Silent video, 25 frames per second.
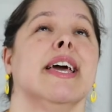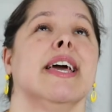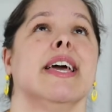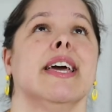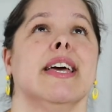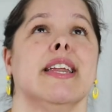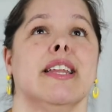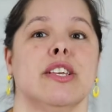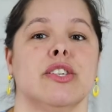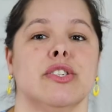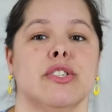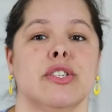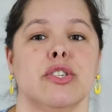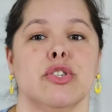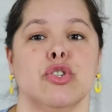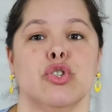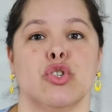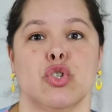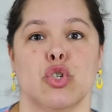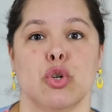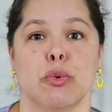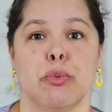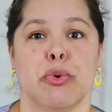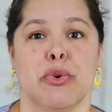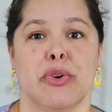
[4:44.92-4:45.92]
It is
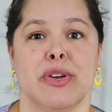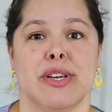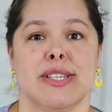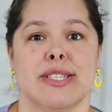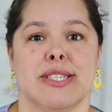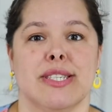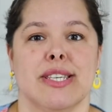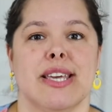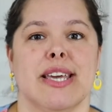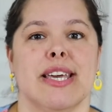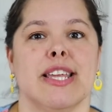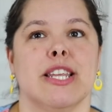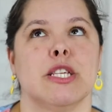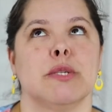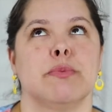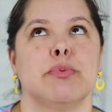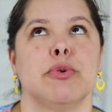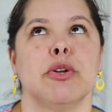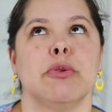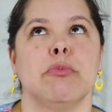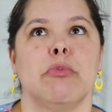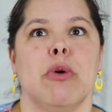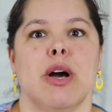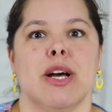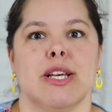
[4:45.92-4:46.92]
super easy. It is
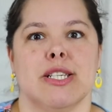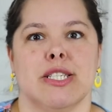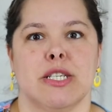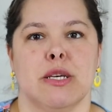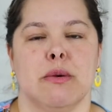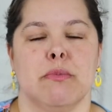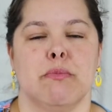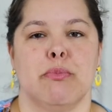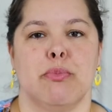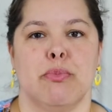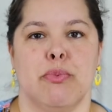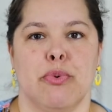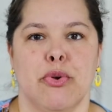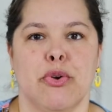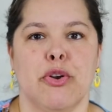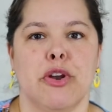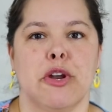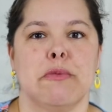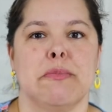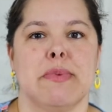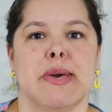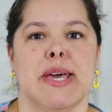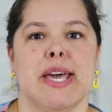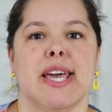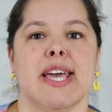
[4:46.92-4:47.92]
pretty boxy and pretty
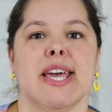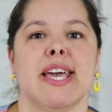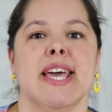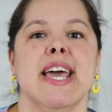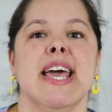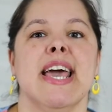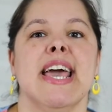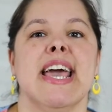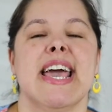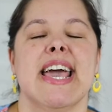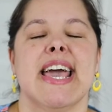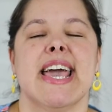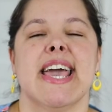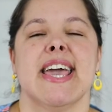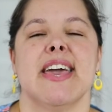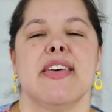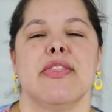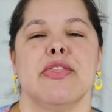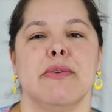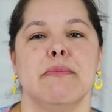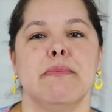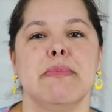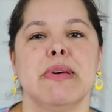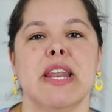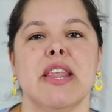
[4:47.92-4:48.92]
big.
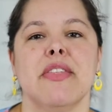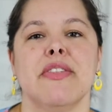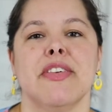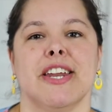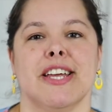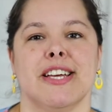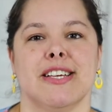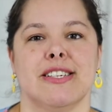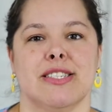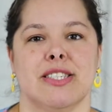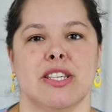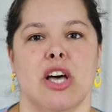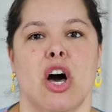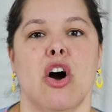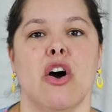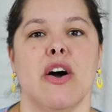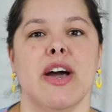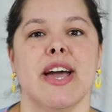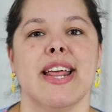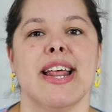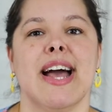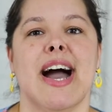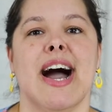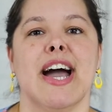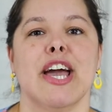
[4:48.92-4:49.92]
And the minute that I saw
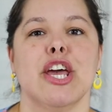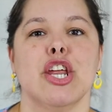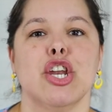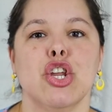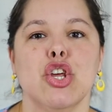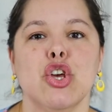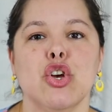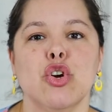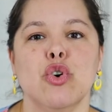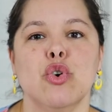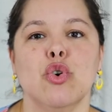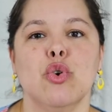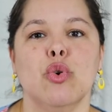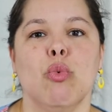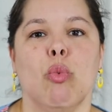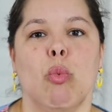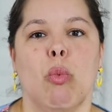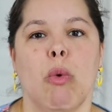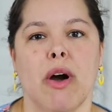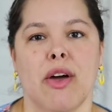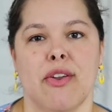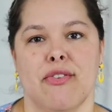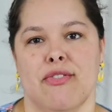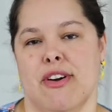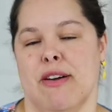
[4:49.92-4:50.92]
it, I knew
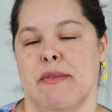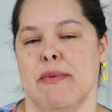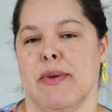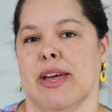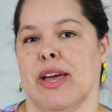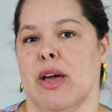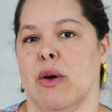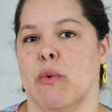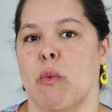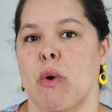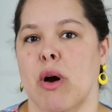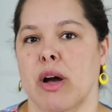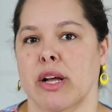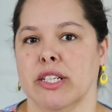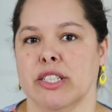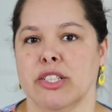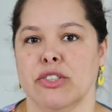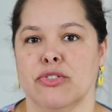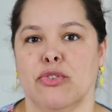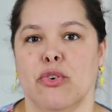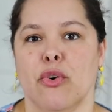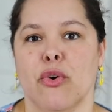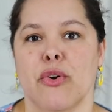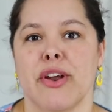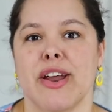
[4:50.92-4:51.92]
what fabric I wanted
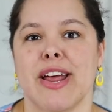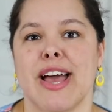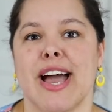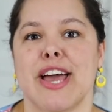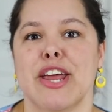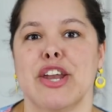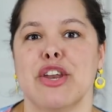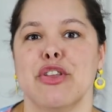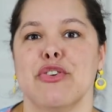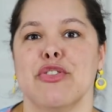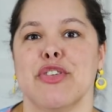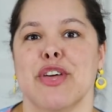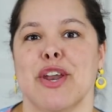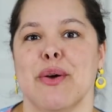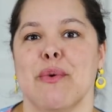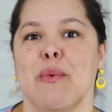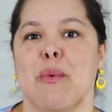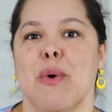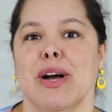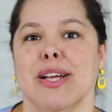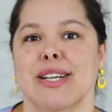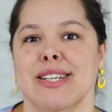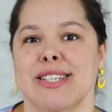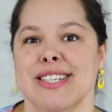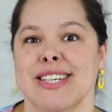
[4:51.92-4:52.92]
for it. I knew that I
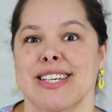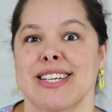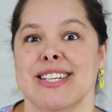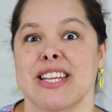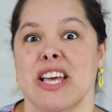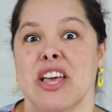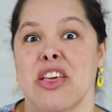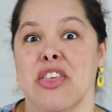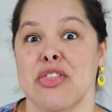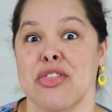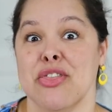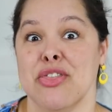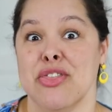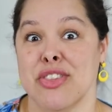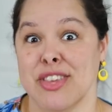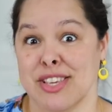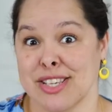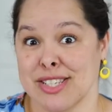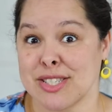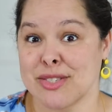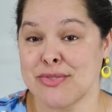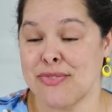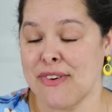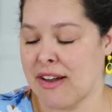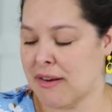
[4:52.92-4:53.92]
wanted
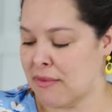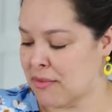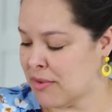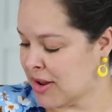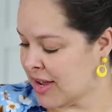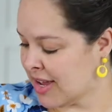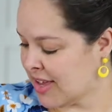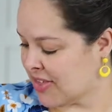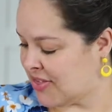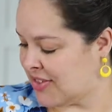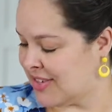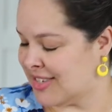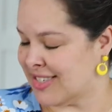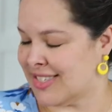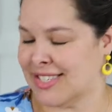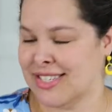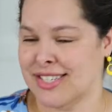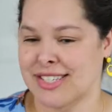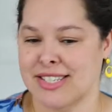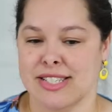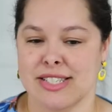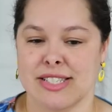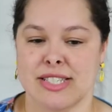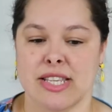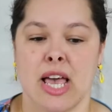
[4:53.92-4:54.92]
this fabric. This
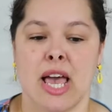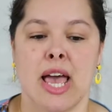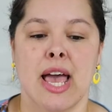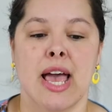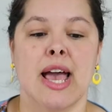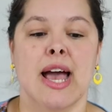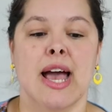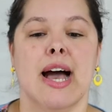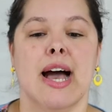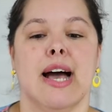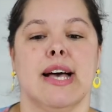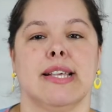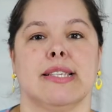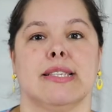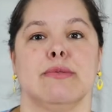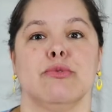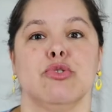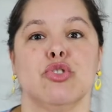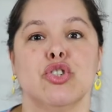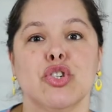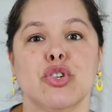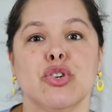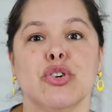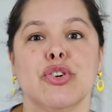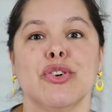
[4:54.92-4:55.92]
is, as I'm
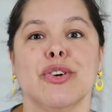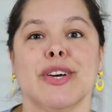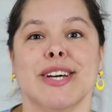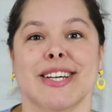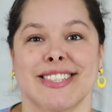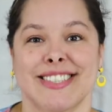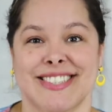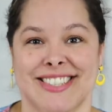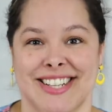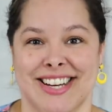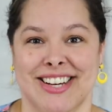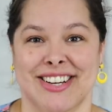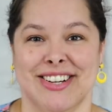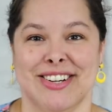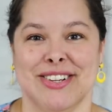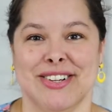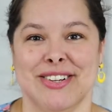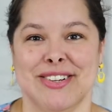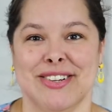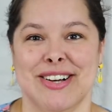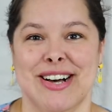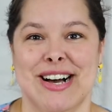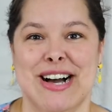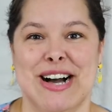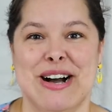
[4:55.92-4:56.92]
sure you can
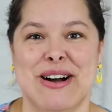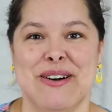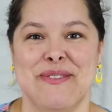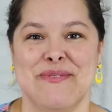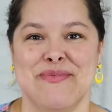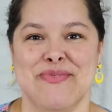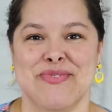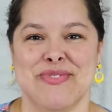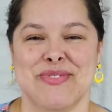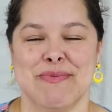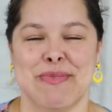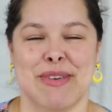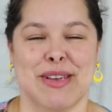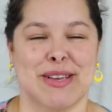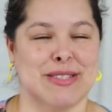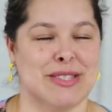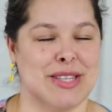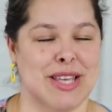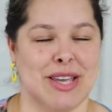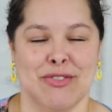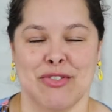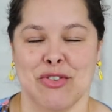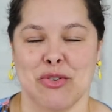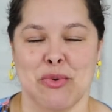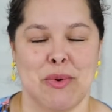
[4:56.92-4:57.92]
tell, um, because
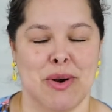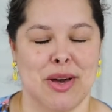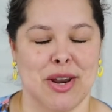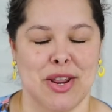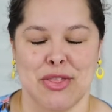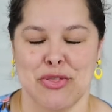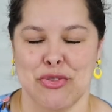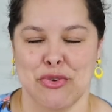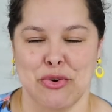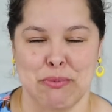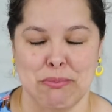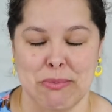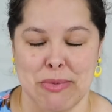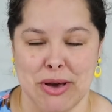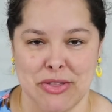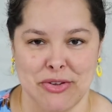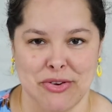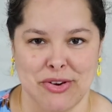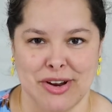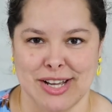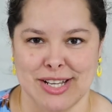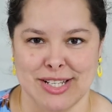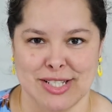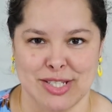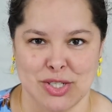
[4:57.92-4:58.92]
everyone and their
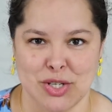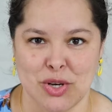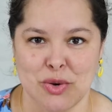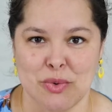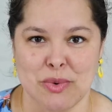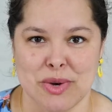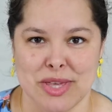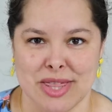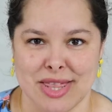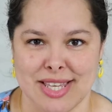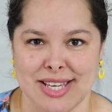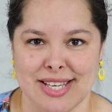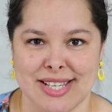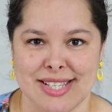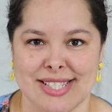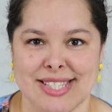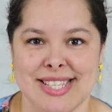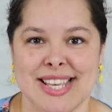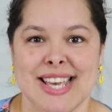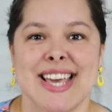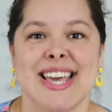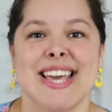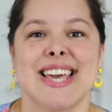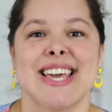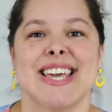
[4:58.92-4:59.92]
mother has sewn with this,
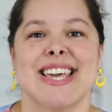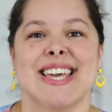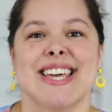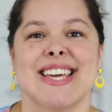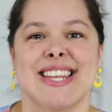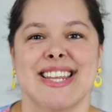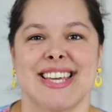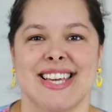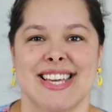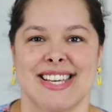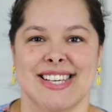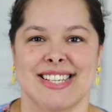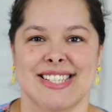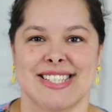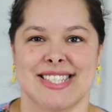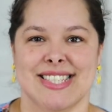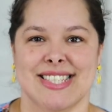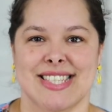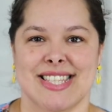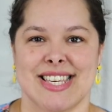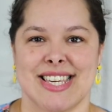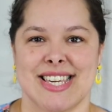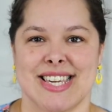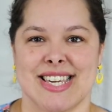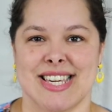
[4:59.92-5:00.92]
it is
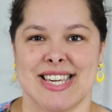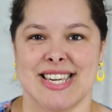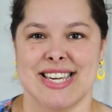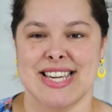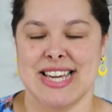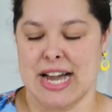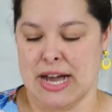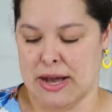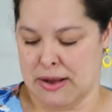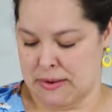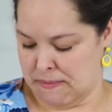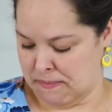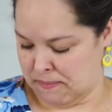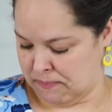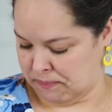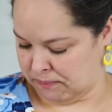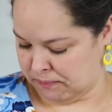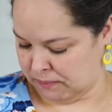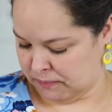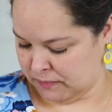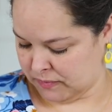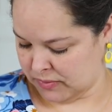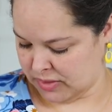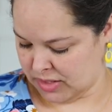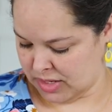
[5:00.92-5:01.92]
the um,
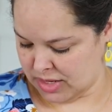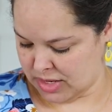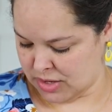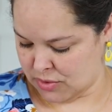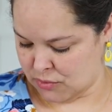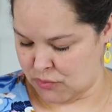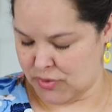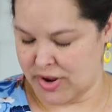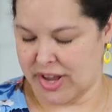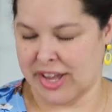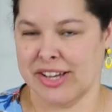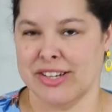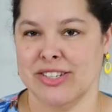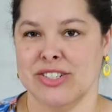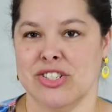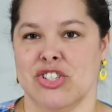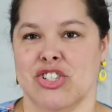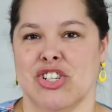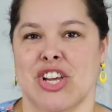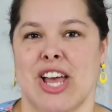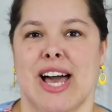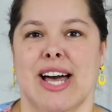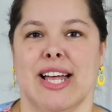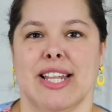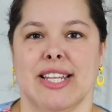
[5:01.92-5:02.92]
Rayon
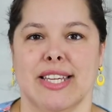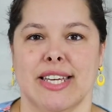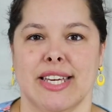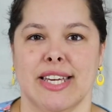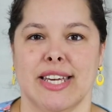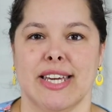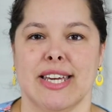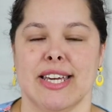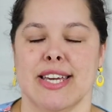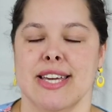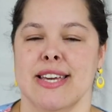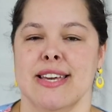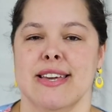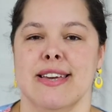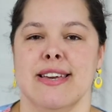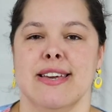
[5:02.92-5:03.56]
Challis